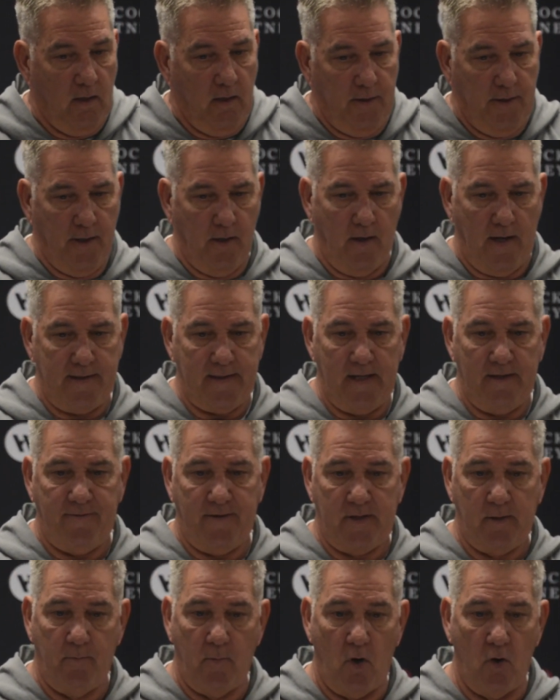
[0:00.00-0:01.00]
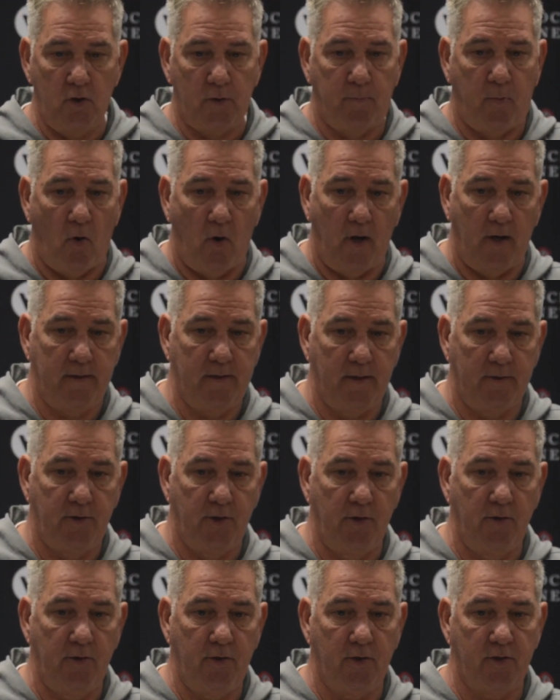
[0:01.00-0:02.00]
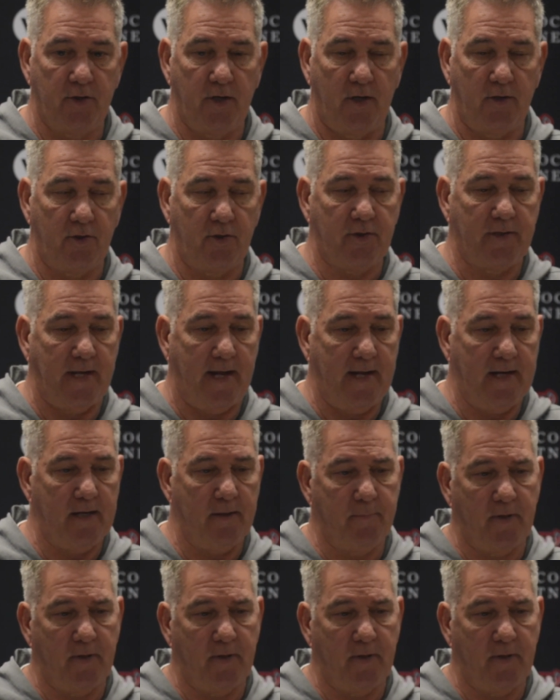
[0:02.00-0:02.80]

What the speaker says: You know, I think for the most part, the juniors understand